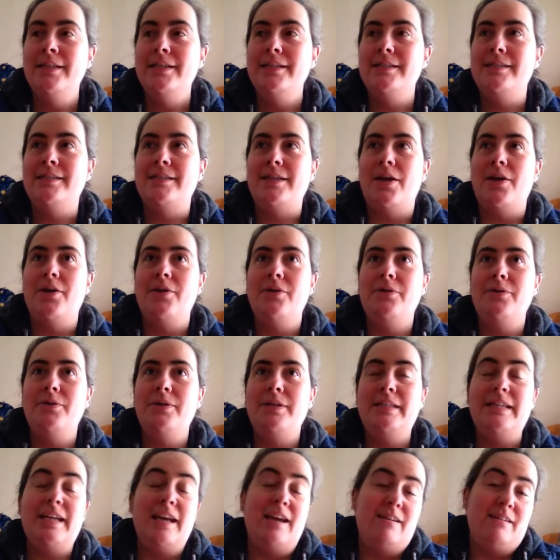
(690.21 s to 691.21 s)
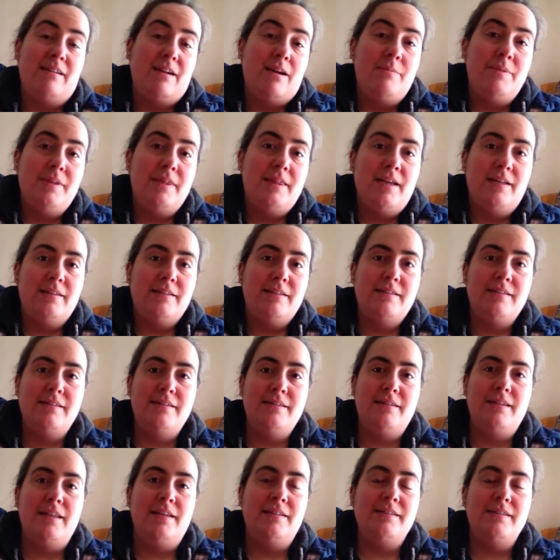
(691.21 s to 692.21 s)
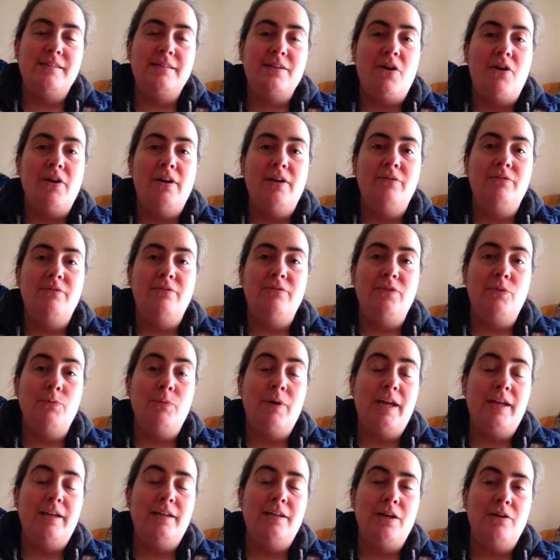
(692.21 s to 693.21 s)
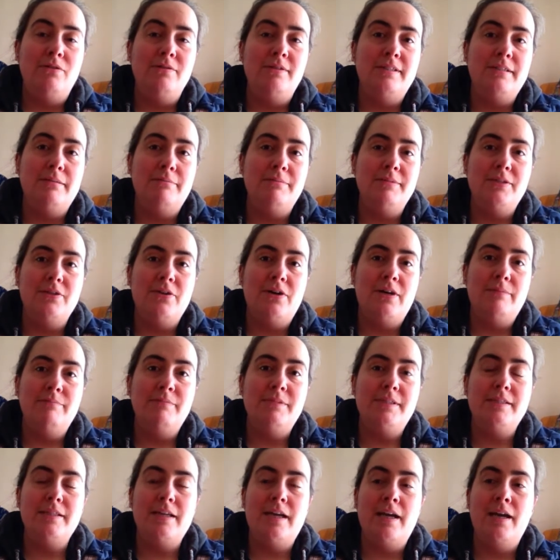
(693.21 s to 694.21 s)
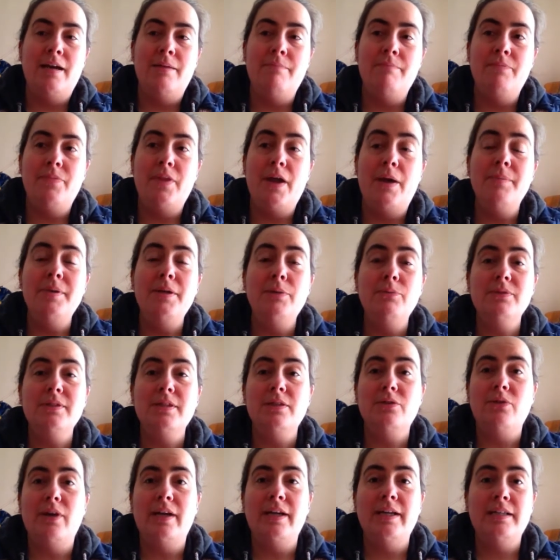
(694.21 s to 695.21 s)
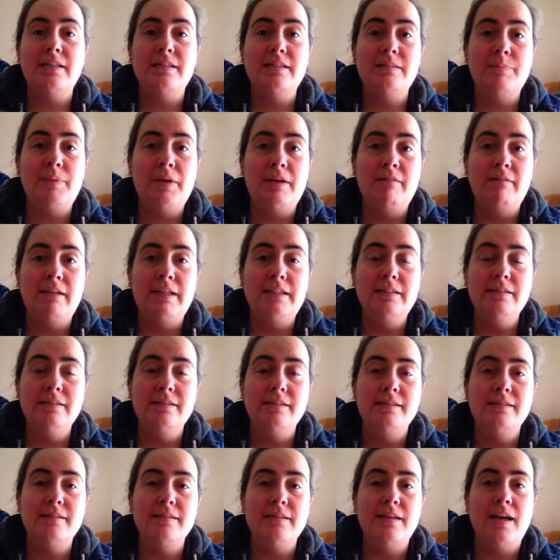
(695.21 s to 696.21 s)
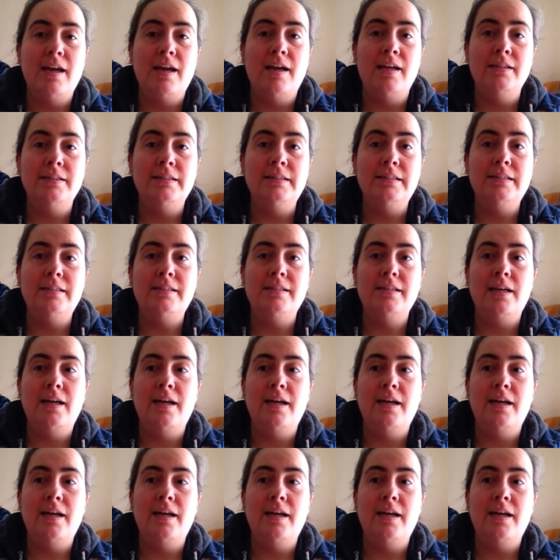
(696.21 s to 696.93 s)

So yeah, I mean that's kind of the way it goes sometimes. It was a great experience, and